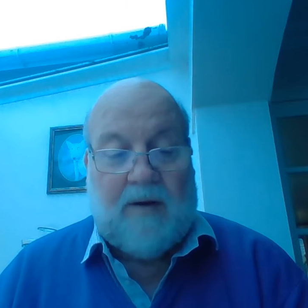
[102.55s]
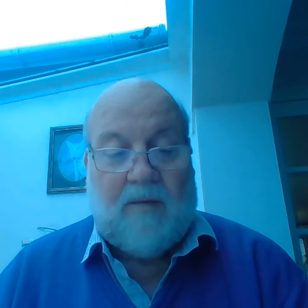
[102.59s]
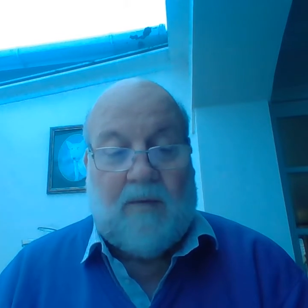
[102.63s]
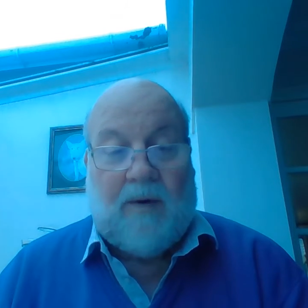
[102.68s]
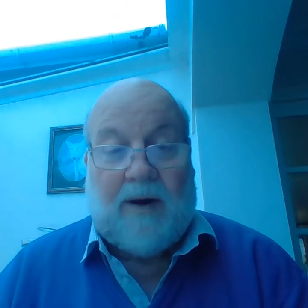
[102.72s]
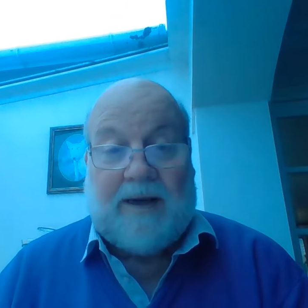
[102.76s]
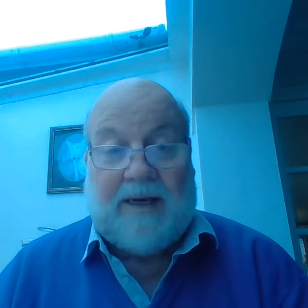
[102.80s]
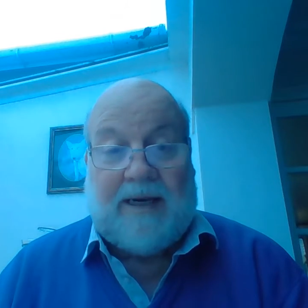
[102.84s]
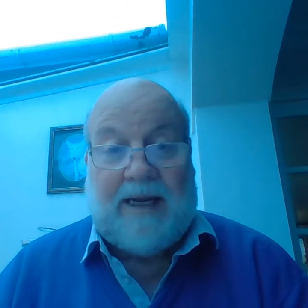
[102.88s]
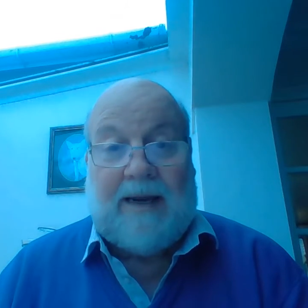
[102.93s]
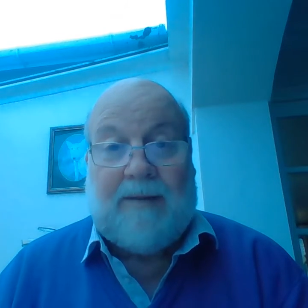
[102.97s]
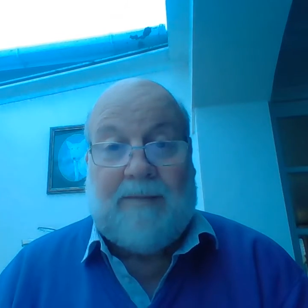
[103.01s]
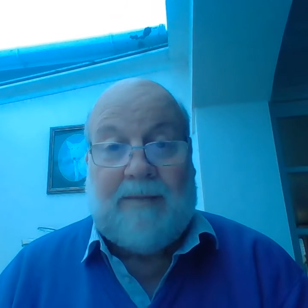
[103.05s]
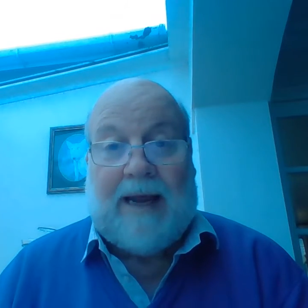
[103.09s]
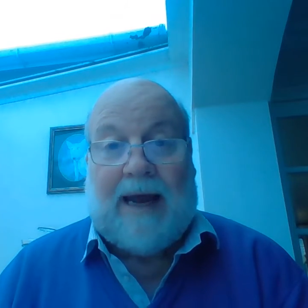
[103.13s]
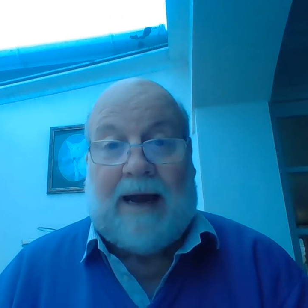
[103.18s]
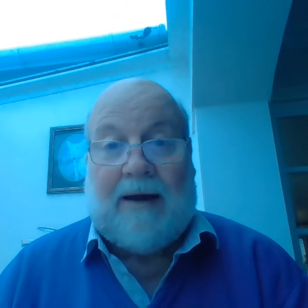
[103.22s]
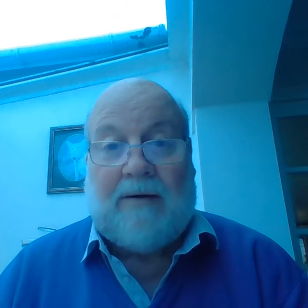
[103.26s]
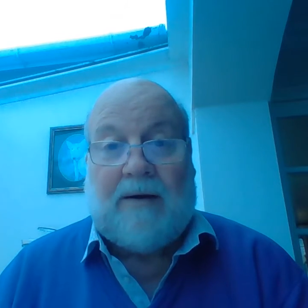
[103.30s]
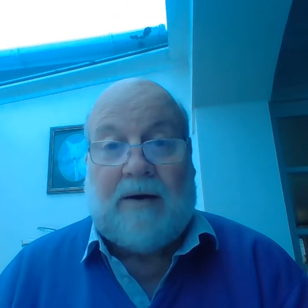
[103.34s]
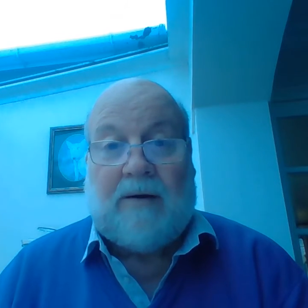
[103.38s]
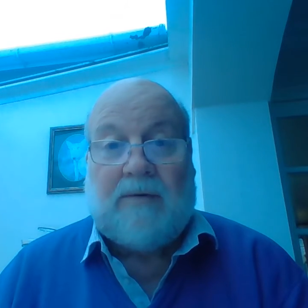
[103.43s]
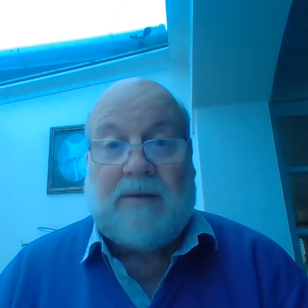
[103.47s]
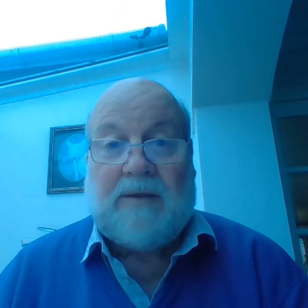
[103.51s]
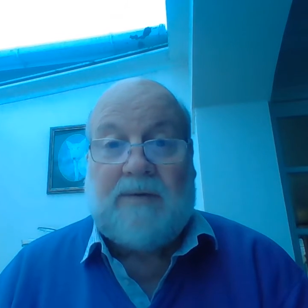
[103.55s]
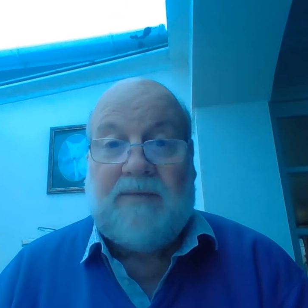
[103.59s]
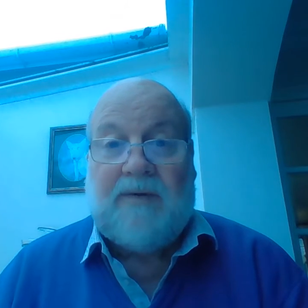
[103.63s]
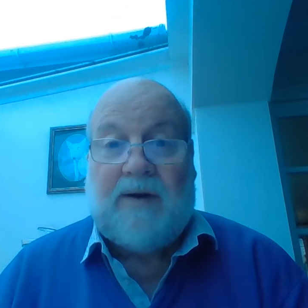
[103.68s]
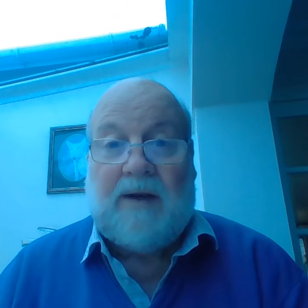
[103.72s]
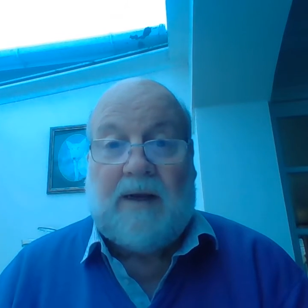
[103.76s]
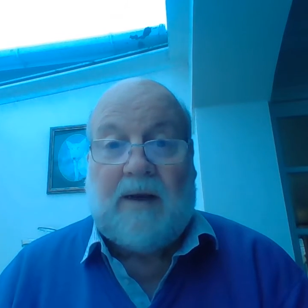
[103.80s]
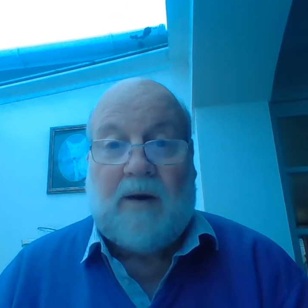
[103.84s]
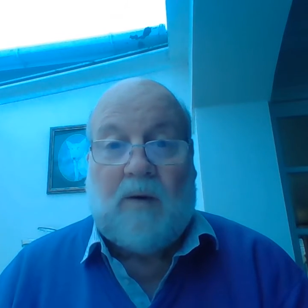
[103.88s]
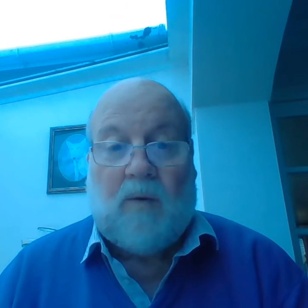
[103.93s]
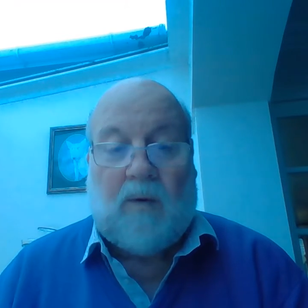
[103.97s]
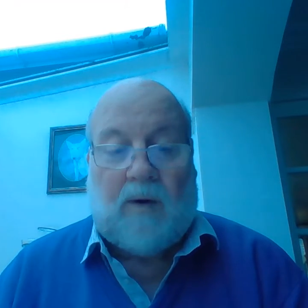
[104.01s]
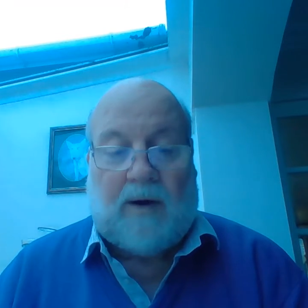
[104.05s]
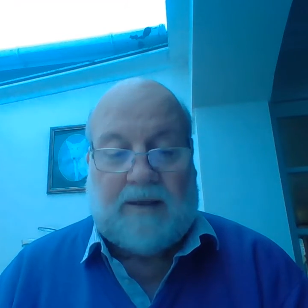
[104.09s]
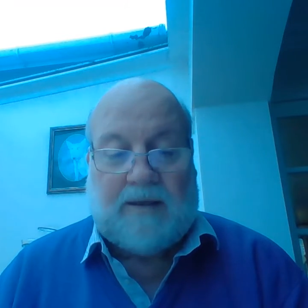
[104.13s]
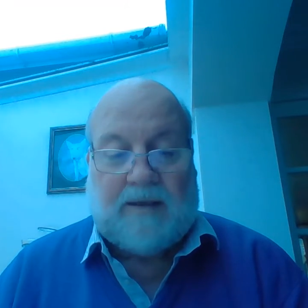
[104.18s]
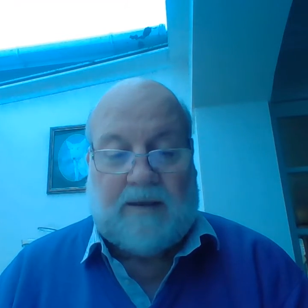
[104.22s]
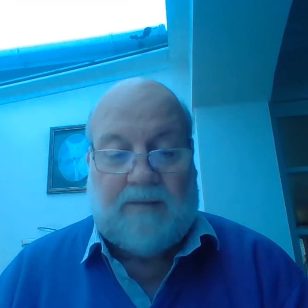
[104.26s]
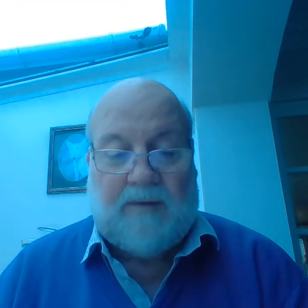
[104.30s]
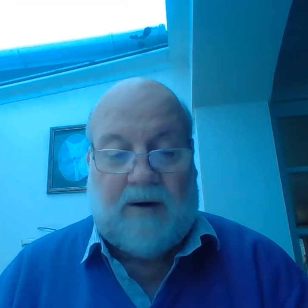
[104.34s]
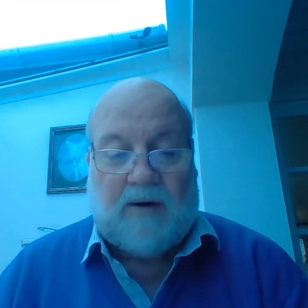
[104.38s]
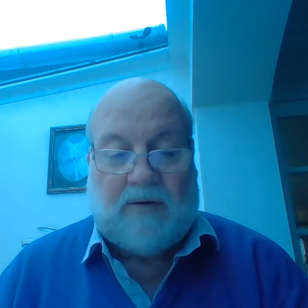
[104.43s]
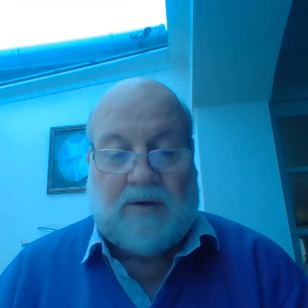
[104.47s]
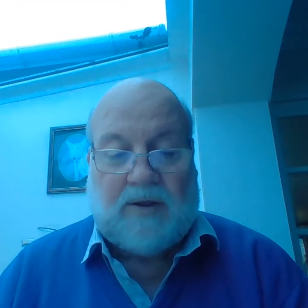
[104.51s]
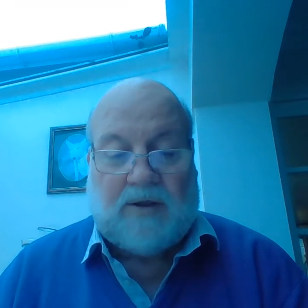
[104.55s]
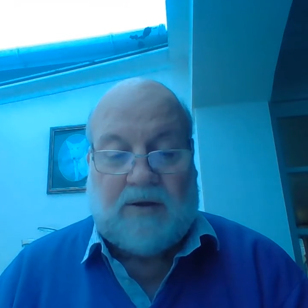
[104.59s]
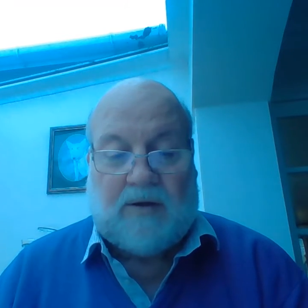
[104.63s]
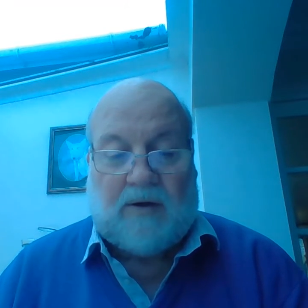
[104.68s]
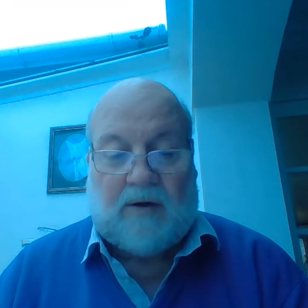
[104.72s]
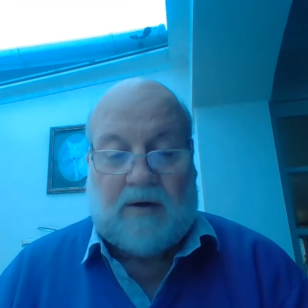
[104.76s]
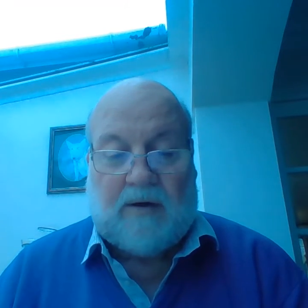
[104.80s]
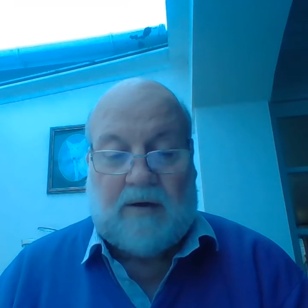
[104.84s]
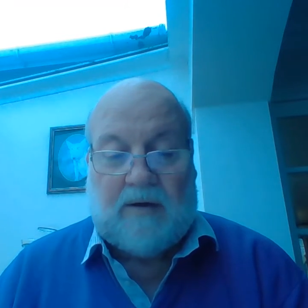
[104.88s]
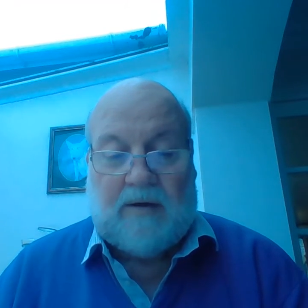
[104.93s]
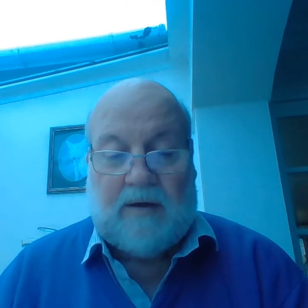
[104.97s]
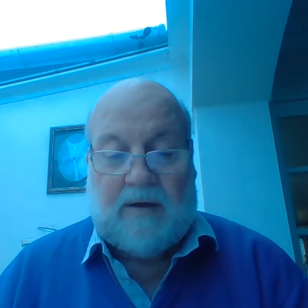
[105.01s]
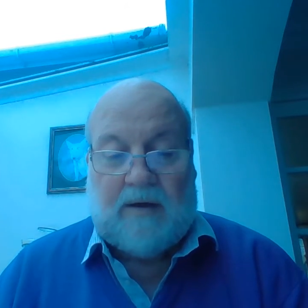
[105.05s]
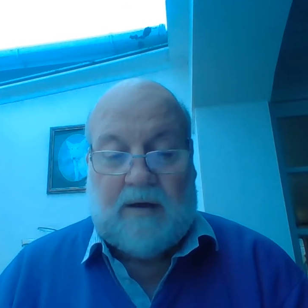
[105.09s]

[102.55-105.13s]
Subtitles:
when deep down I was feeling quite emotional